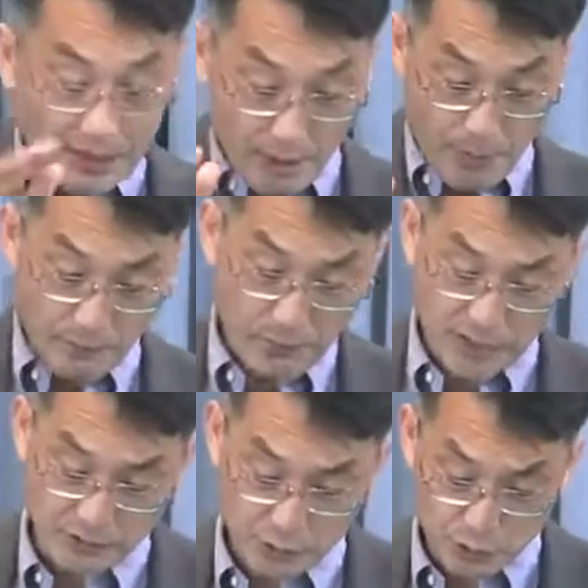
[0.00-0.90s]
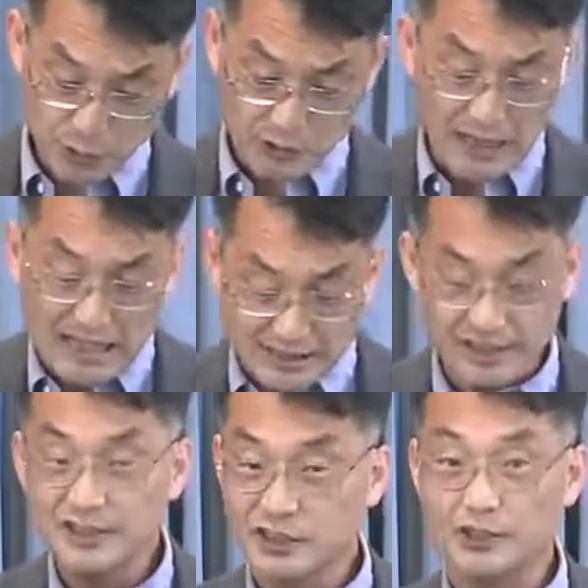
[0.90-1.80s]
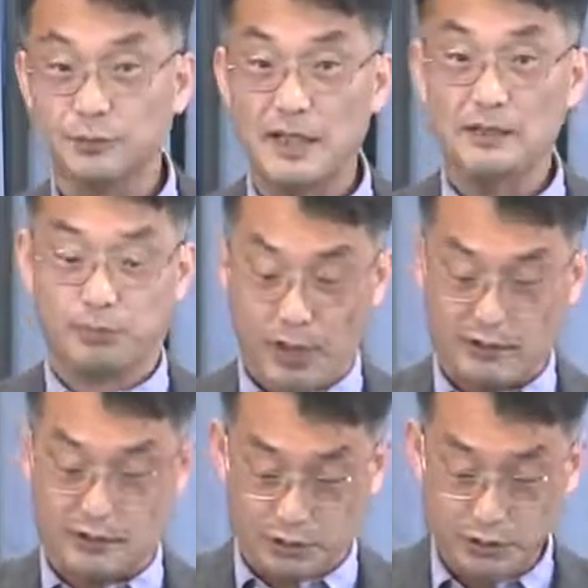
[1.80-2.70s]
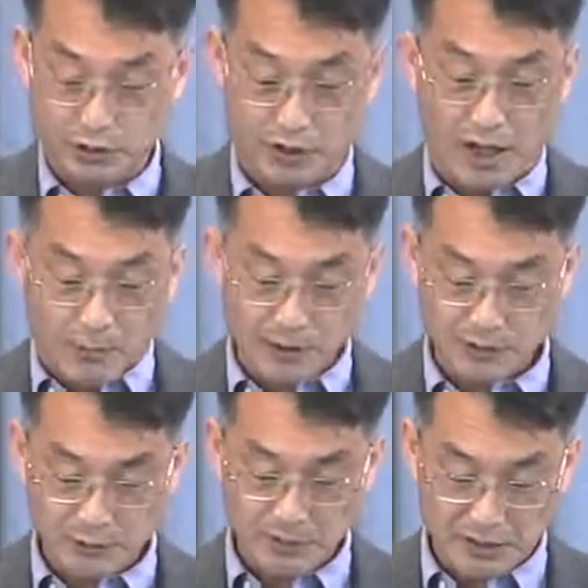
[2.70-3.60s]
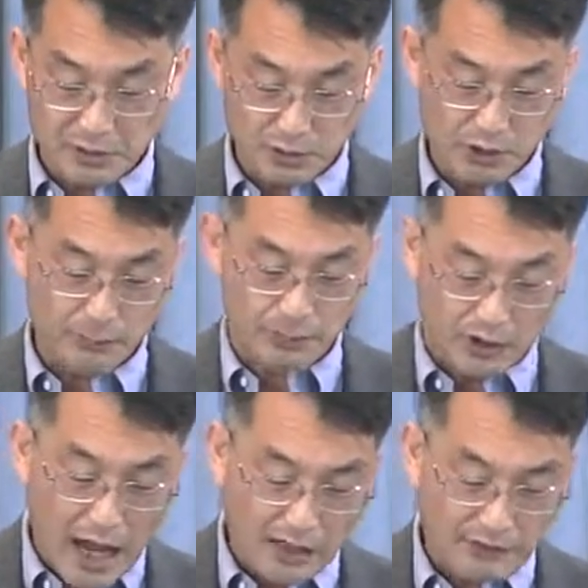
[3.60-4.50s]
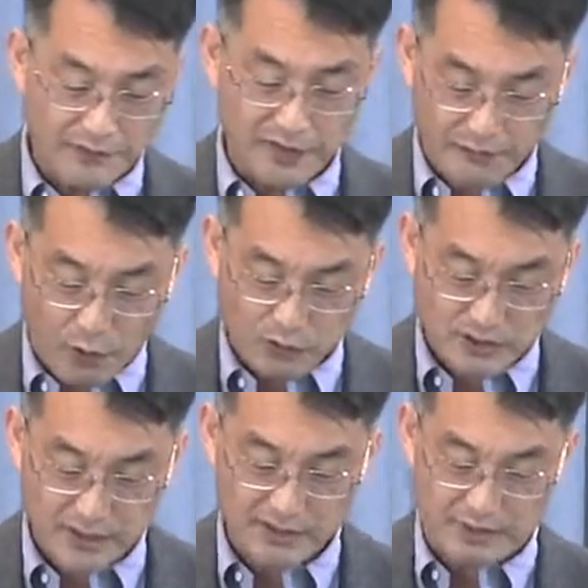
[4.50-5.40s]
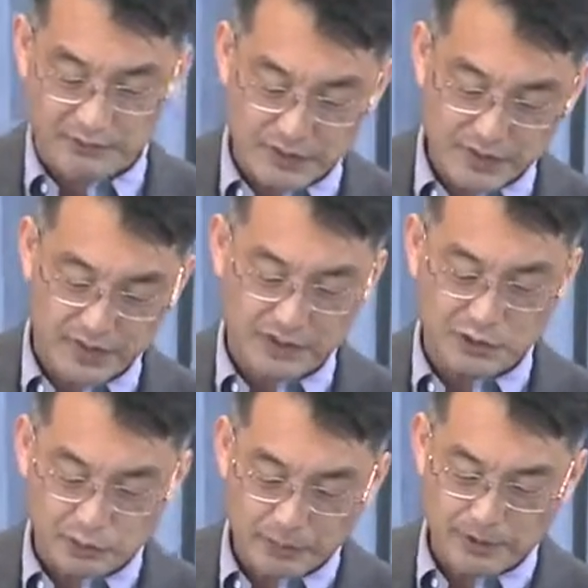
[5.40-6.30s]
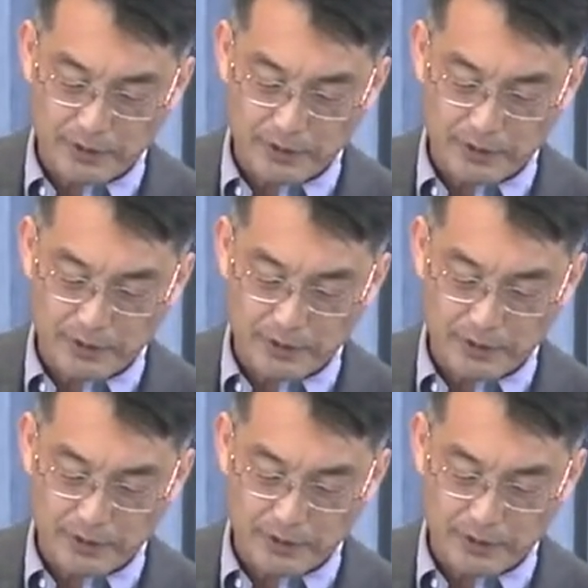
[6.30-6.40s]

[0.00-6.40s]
Now, by prostitution, she didn't just mean prostitution, but she included pornography, phone sex, and visiting strip